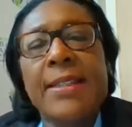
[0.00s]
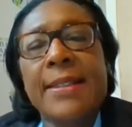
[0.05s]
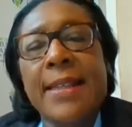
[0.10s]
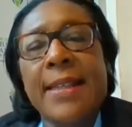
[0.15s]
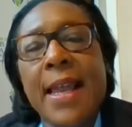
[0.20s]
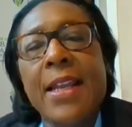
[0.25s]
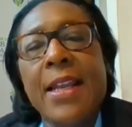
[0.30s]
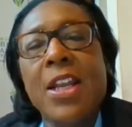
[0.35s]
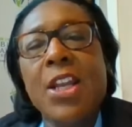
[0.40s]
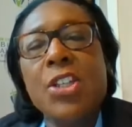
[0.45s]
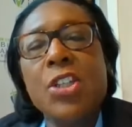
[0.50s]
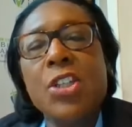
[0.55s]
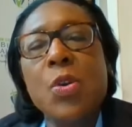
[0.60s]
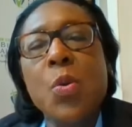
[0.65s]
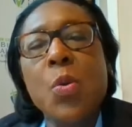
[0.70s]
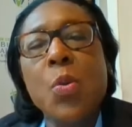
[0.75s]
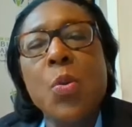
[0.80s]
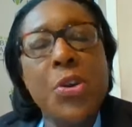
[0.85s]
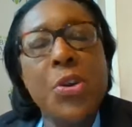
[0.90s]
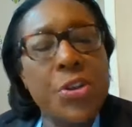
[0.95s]
tell us
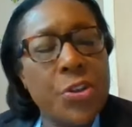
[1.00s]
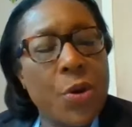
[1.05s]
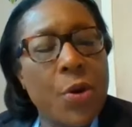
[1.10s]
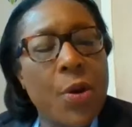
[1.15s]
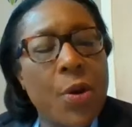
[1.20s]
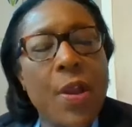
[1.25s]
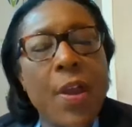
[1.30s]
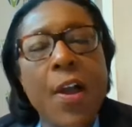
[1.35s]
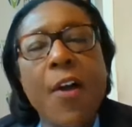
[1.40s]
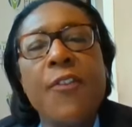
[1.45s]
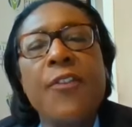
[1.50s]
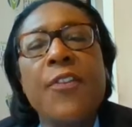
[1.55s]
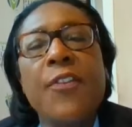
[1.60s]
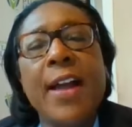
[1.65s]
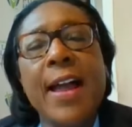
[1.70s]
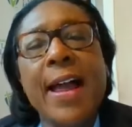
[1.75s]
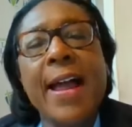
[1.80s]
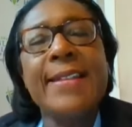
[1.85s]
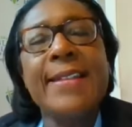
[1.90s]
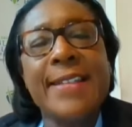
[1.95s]
who is your health
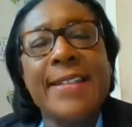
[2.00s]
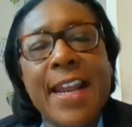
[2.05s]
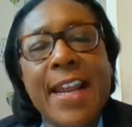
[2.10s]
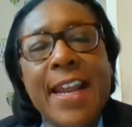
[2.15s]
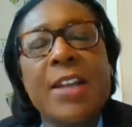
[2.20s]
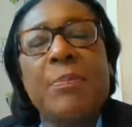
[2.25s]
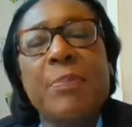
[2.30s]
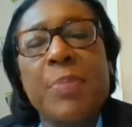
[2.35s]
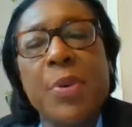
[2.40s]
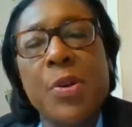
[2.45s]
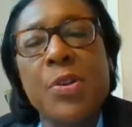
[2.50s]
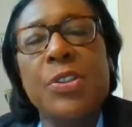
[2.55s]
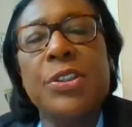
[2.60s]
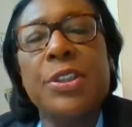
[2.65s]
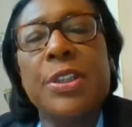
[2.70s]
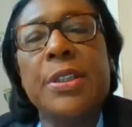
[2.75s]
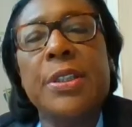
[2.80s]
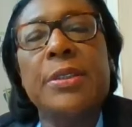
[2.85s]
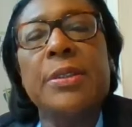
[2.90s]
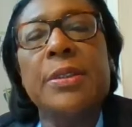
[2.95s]
contact
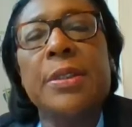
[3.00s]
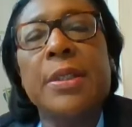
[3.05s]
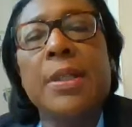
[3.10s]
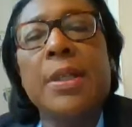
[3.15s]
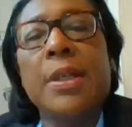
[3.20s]
person